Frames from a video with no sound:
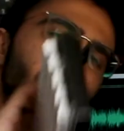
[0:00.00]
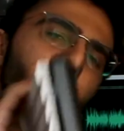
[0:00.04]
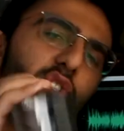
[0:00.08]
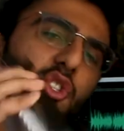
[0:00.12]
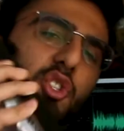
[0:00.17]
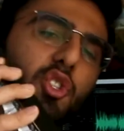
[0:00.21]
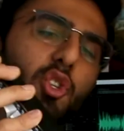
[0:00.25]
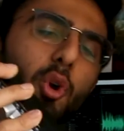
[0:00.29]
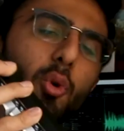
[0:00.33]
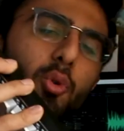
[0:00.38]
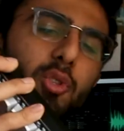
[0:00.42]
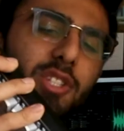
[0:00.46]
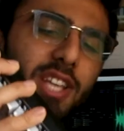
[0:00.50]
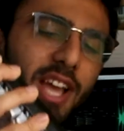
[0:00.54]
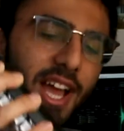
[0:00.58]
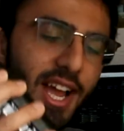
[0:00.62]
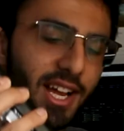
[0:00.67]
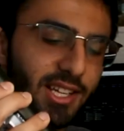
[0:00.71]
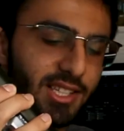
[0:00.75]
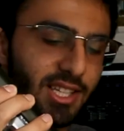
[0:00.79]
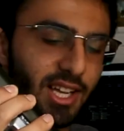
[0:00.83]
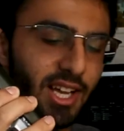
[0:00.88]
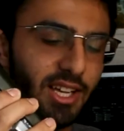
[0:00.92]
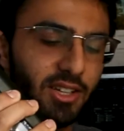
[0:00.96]
so
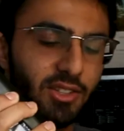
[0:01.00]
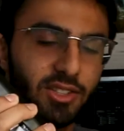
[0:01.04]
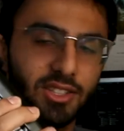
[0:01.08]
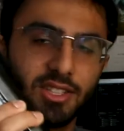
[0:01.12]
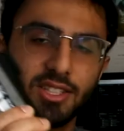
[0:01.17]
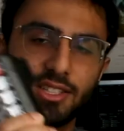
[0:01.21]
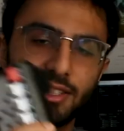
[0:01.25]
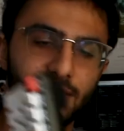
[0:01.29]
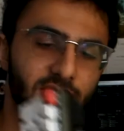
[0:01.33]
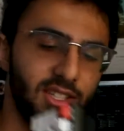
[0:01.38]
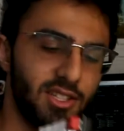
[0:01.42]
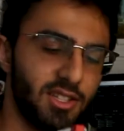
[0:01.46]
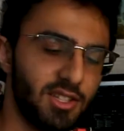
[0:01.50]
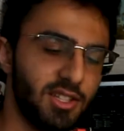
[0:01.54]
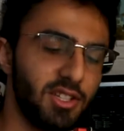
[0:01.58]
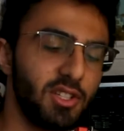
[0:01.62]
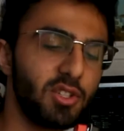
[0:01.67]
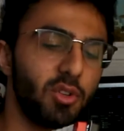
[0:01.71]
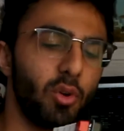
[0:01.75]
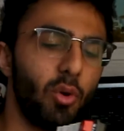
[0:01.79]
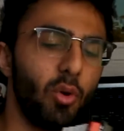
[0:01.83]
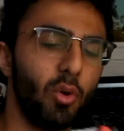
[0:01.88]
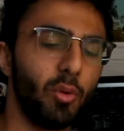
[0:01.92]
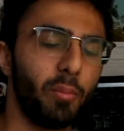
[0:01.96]
tactile.
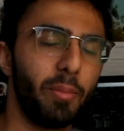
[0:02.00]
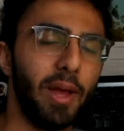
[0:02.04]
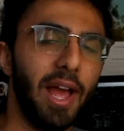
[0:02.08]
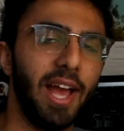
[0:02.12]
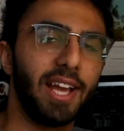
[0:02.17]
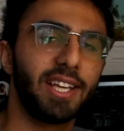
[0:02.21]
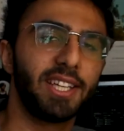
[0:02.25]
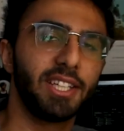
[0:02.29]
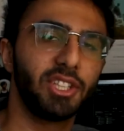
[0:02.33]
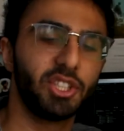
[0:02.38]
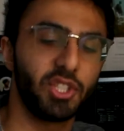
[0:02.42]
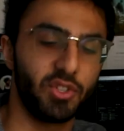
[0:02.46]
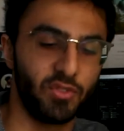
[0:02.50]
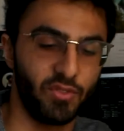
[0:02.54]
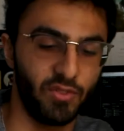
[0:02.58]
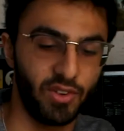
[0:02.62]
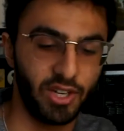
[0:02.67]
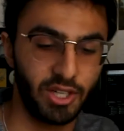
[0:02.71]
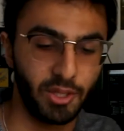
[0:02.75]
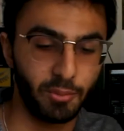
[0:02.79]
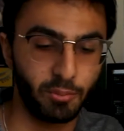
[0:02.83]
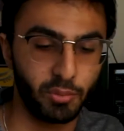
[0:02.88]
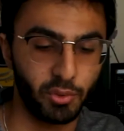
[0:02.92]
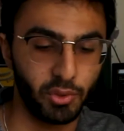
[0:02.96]
This whole package is
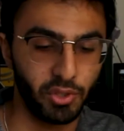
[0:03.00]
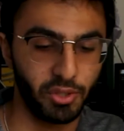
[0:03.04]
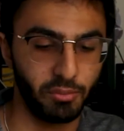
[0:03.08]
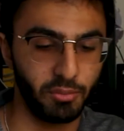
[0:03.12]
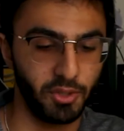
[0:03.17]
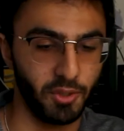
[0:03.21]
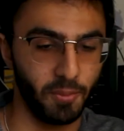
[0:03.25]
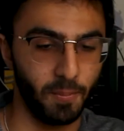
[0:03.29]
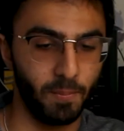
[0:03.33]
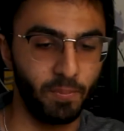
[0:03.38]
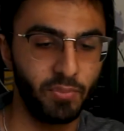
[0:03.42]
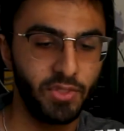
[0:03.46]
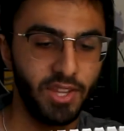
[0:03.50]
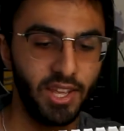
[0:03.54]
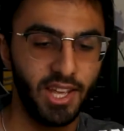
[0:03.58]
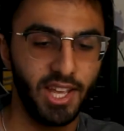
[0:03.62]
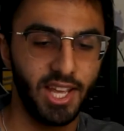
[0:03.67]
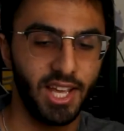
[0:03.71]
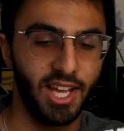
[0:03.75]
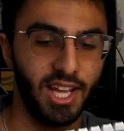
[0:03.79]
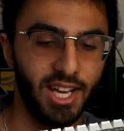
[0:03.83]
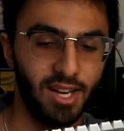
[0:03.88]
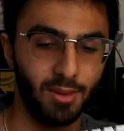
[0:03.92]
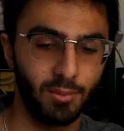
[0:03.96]
very premium,
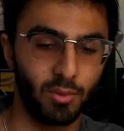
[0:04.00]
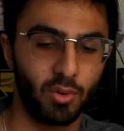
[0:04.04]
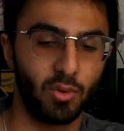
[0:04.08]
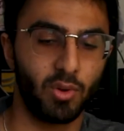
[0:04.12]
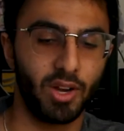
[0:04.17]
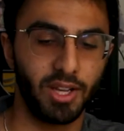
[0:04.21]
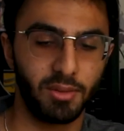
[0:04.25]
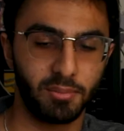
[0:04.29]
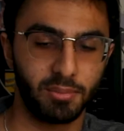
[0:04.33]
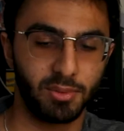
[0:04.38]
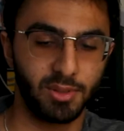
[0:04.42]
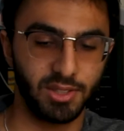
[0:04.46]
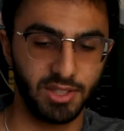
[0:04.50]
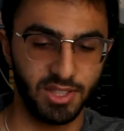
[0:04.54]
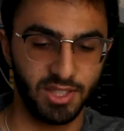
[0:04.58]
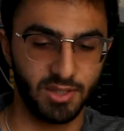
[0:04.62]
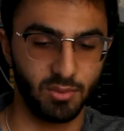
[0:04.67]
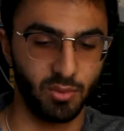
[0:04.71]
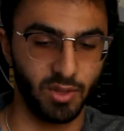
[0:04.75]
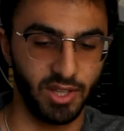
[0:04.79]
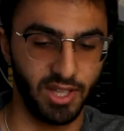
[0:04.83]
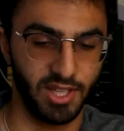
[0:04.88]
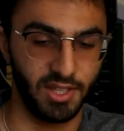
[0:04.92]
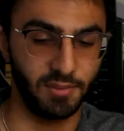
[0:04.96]
and I'm quite
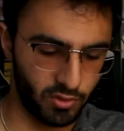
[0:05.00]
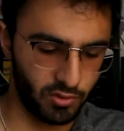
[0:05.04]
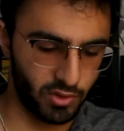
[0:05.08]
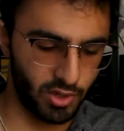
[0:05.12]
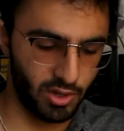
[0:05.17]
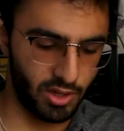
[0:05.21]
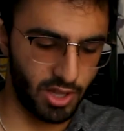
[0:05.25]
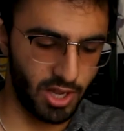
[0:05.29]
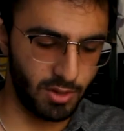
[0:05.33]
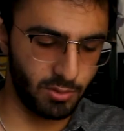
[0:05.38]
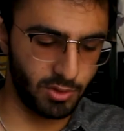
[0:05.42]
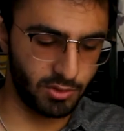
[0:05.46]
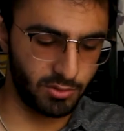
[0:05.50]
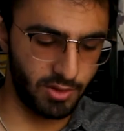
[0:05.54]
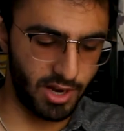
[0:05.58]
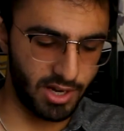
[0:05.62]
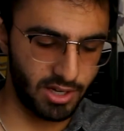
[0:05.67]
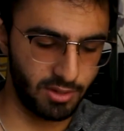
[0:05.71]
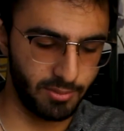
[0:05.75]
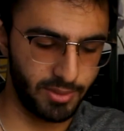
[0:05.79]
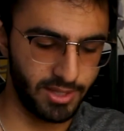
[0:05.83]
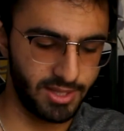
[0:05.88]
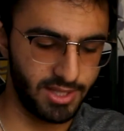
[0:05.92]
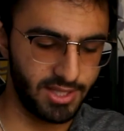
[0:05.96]
pleased with it. Overall, I would
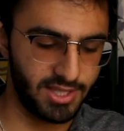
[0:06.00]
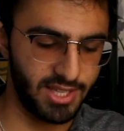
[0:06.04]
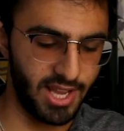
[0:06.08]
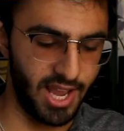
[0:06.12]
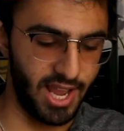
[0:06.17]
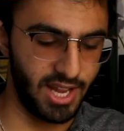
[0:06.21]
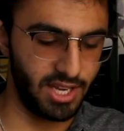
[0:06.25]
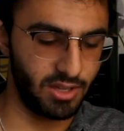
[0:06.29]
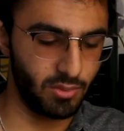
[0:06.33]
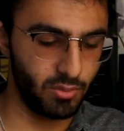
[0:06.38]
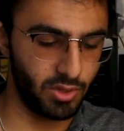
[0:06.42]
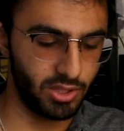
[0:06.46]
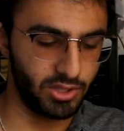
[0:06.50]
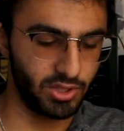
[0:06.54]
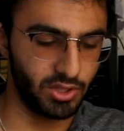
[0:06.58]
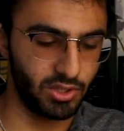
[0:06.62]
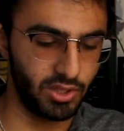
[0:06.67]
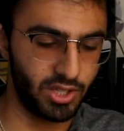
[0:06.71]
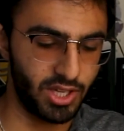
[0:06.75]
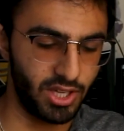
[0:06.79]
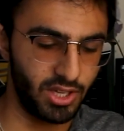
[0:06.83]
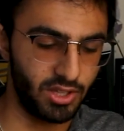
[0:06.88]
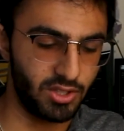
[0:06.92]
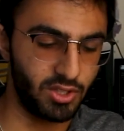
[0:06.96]
recommend this to anyone
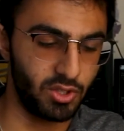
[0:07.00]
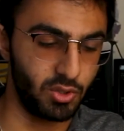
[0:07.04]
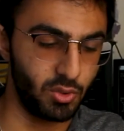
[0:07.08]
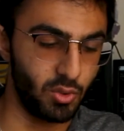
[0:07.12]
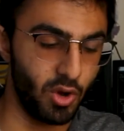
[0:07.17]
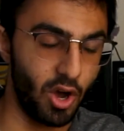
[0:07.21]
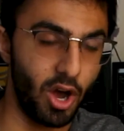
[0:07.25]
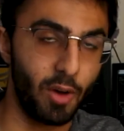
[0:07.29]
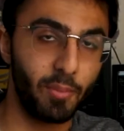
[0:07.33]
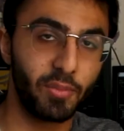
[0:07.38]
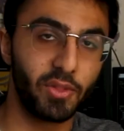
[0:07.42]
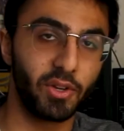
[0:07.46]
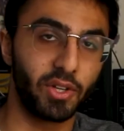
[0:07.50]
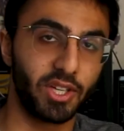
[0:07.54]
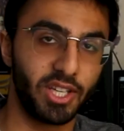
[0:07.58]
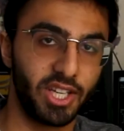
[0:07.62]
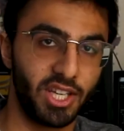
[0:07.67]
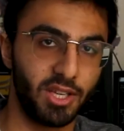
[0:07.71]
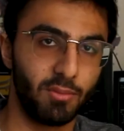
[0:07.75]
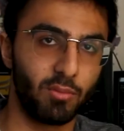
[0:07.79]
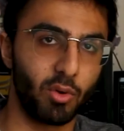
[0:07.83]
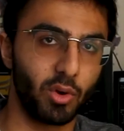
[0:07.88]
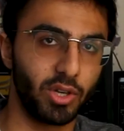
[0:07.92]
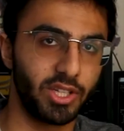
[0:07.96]
looking to up their
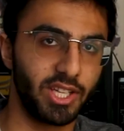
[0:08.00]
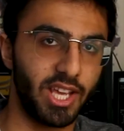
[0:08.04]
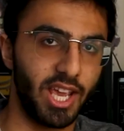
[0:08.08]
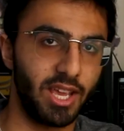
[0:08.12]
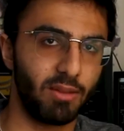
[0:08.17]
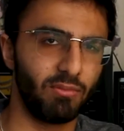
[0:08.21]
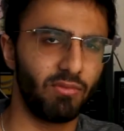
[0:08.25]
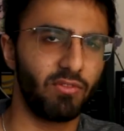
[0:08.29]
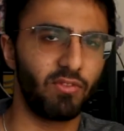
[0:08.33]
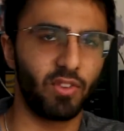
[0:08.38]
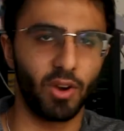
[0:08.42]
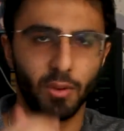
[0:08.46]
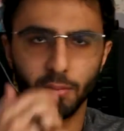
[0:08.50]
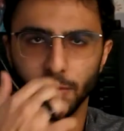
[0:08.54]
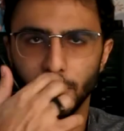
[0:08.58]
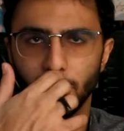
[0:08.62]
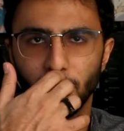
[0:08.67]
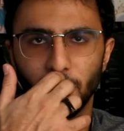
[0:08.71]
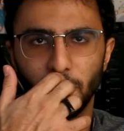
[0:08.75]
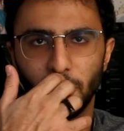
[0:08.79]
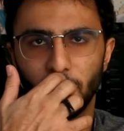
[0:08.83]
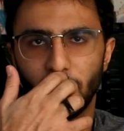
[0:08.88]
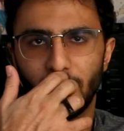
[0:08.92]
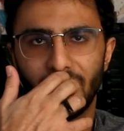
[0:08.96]
keyboard game from, you
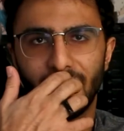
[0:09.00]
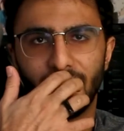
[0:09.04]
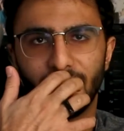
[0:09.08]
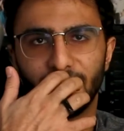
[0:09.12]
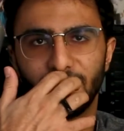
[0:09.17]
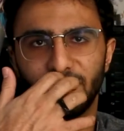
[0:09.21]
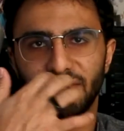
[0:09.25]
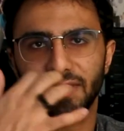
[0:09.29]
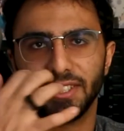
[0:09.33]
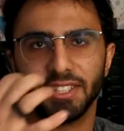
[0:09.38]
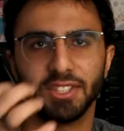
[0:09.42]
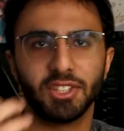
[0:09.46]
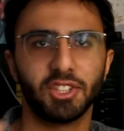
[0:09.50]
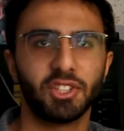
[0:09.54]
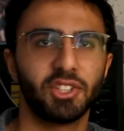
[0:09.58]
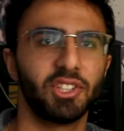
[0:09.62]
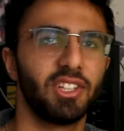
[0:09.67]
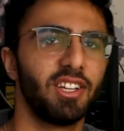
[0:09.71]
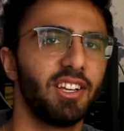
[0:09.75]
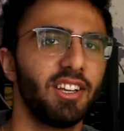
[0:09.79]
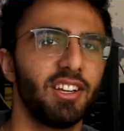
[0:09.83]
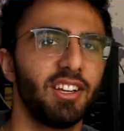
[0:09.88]
know, your average